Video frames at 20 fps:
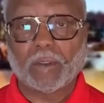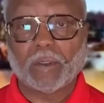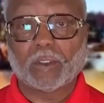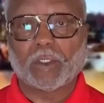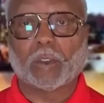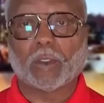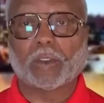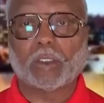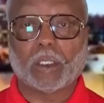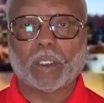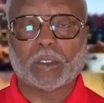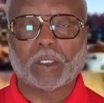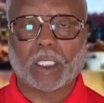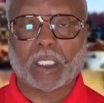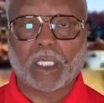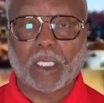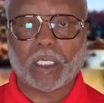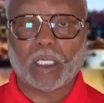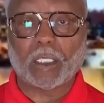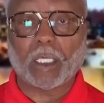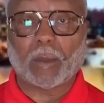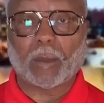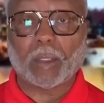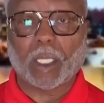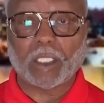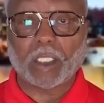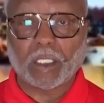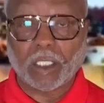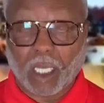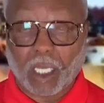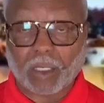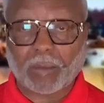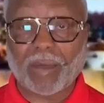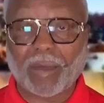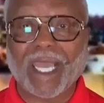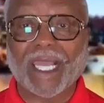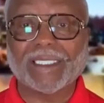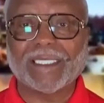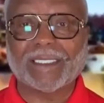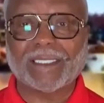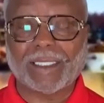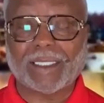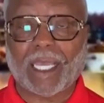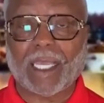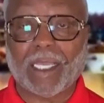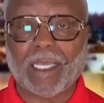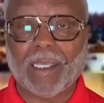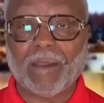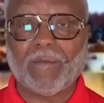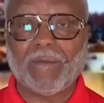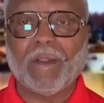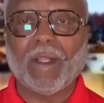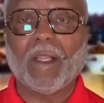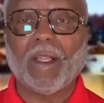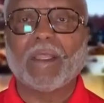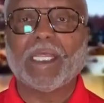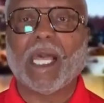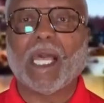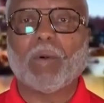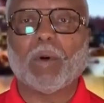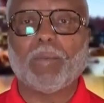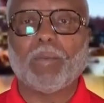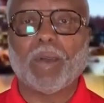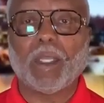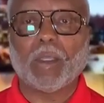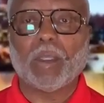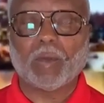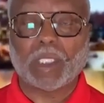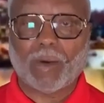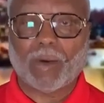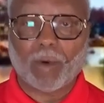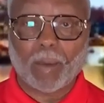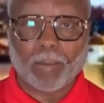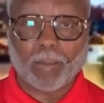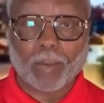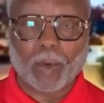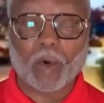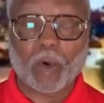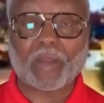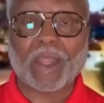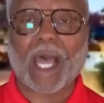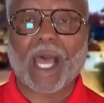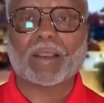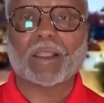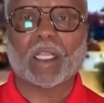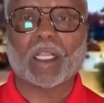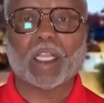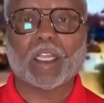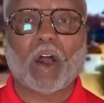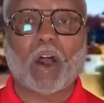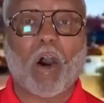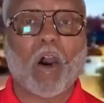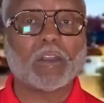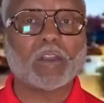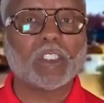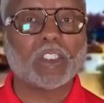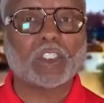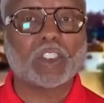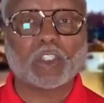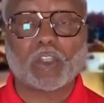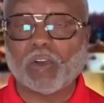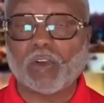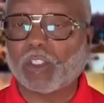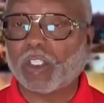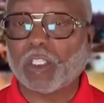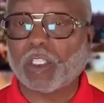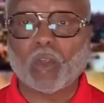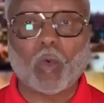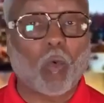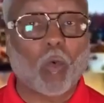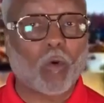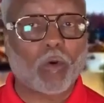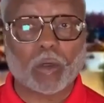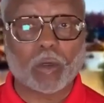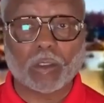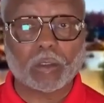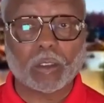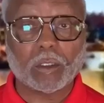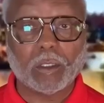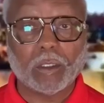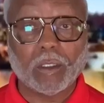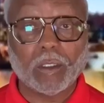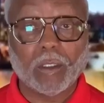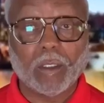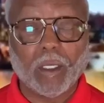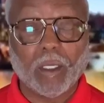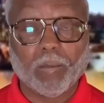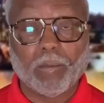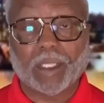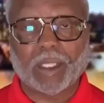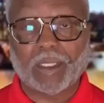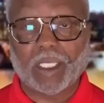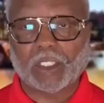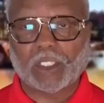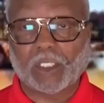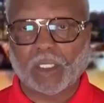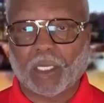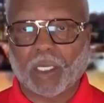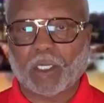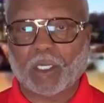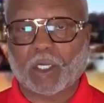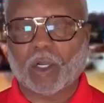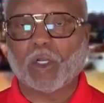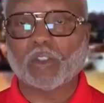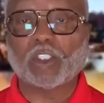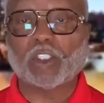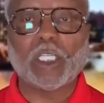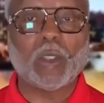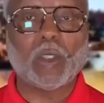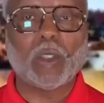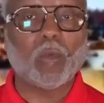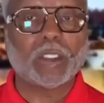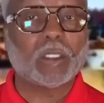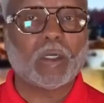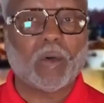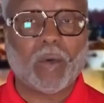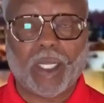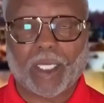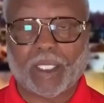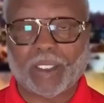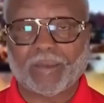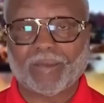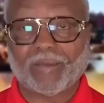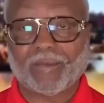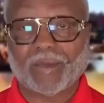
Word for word: to, to, to get a, a young man saved that would be that would birth out the largest church in the world. But this young girl, she wouldn't quit.